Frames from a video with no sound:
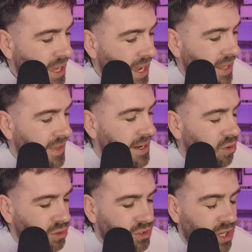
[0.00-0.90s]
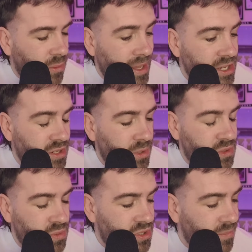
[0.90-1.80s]
And then he also mentioned, which
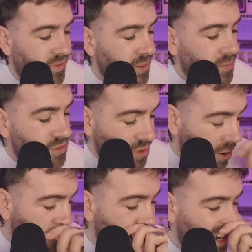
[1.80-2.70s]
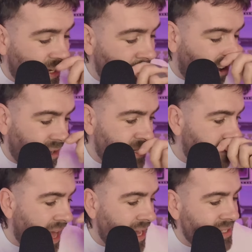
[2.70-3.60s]
was something that I really liked,
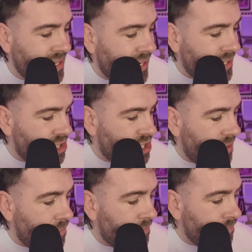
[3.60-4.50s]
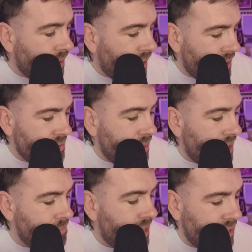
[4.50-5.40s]
about his leadership and his
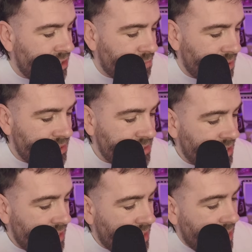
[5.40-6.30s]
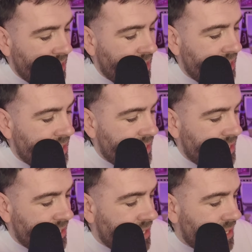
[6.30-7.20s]
man management.
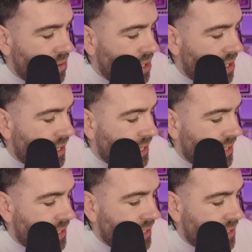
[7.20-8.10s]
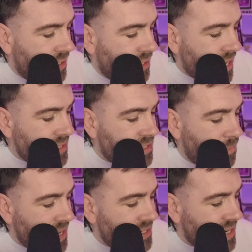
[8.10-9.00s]
He gets the
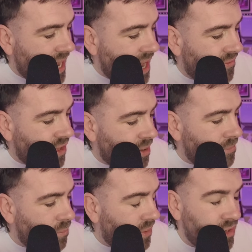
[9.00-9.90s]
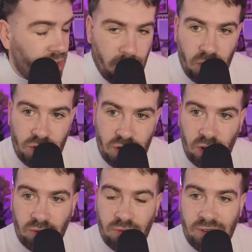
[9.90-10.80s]
best out of them with an
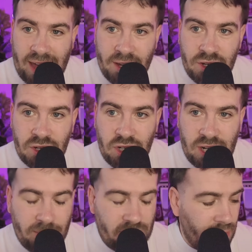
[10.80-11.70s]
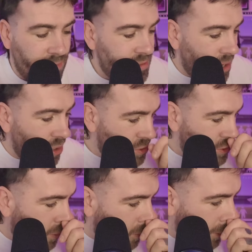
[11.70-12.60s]
emotional relationship. So he's
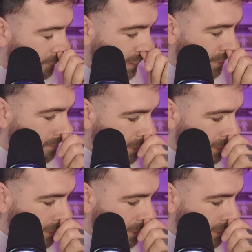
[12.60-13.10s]
emotional with them.